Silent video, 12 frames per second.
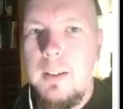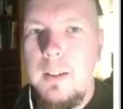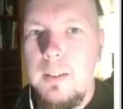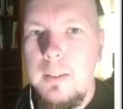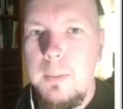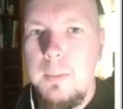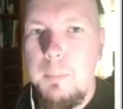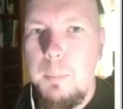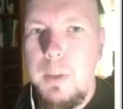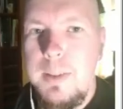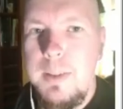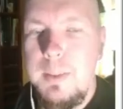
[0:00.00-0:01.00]
Plus and
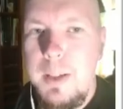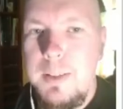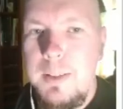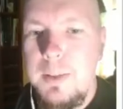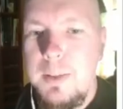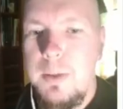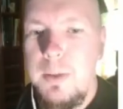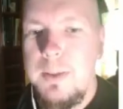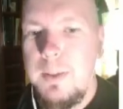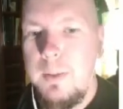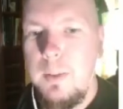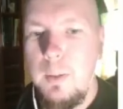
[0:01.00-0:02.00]
minus hertz.
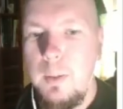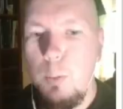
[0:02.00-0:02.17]
What you can